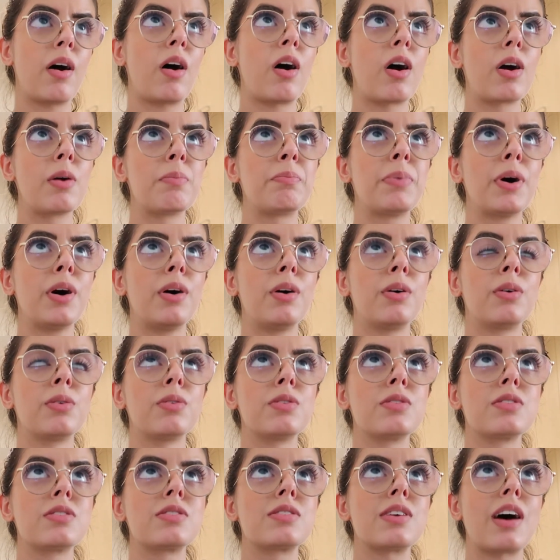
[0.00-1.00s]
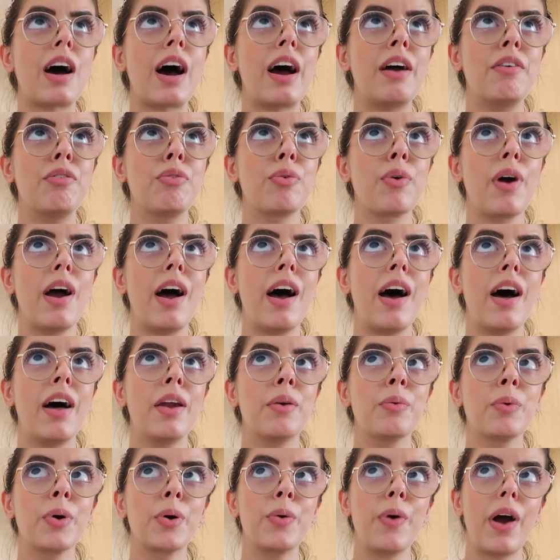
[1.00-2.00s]
Heart Bones. i've
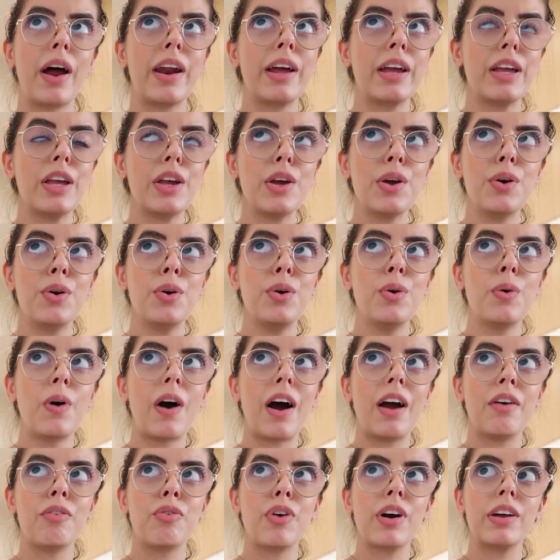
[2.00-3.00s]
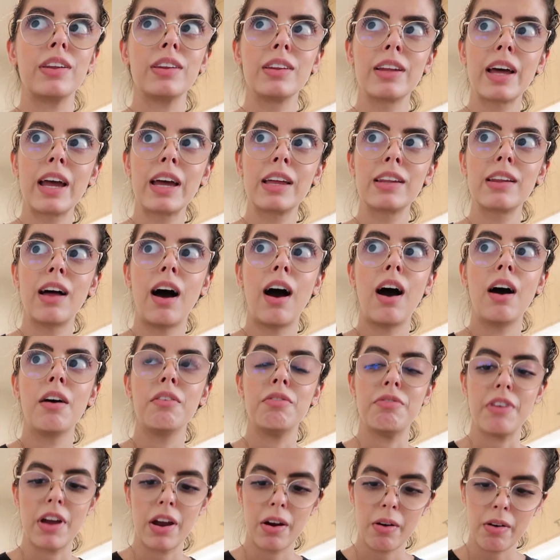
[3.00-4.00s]
read regretting you i've read
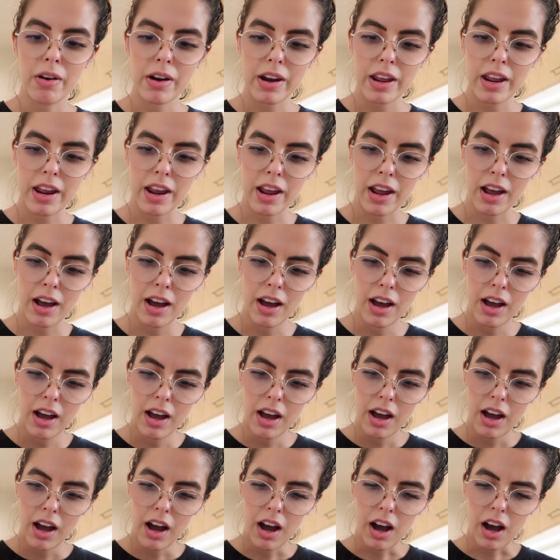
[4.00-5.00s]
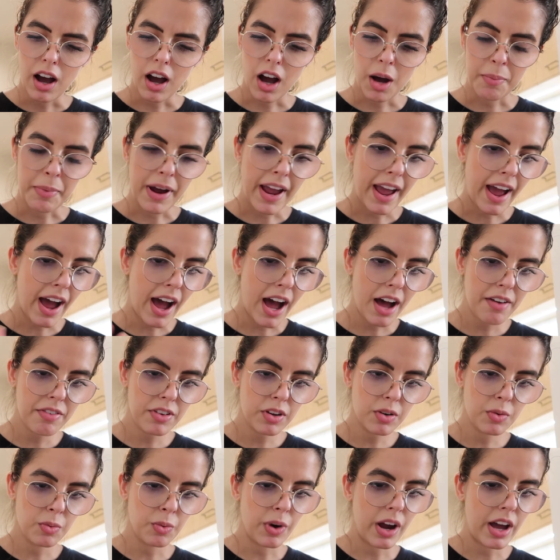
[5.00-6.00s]
layla verity um, i
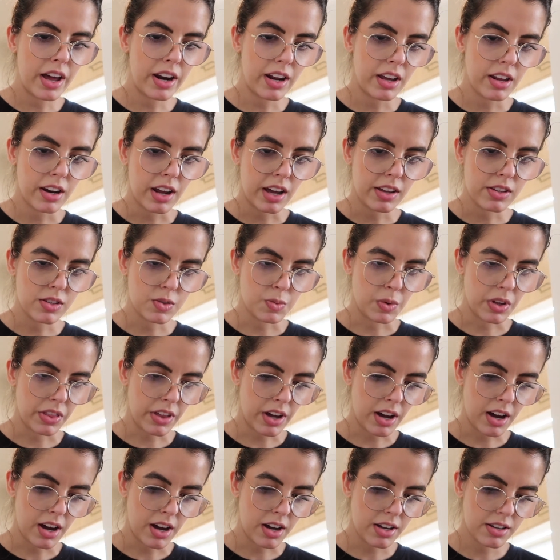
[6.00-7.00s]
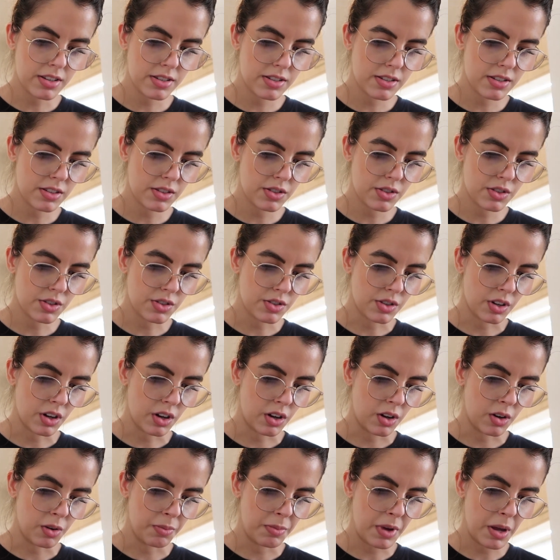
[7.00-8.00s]
haven't read it ends with us
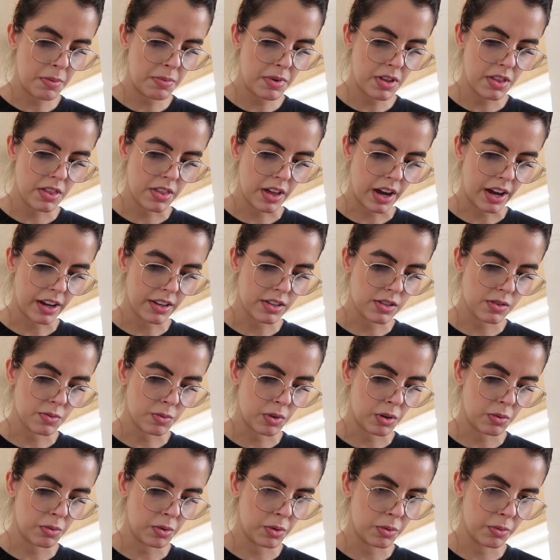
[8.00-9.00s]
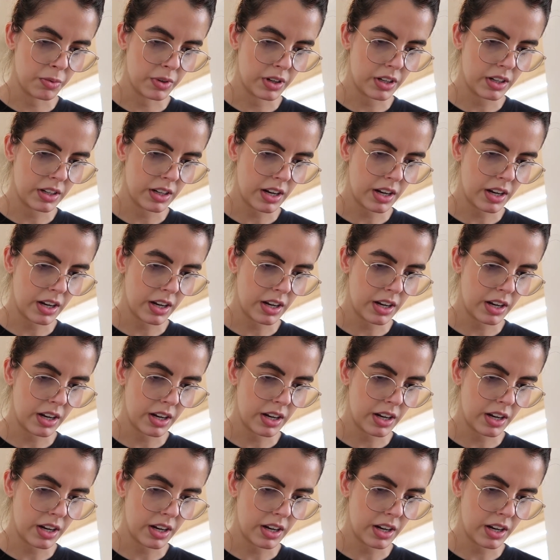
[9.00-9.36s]
so maybe that's what we'll read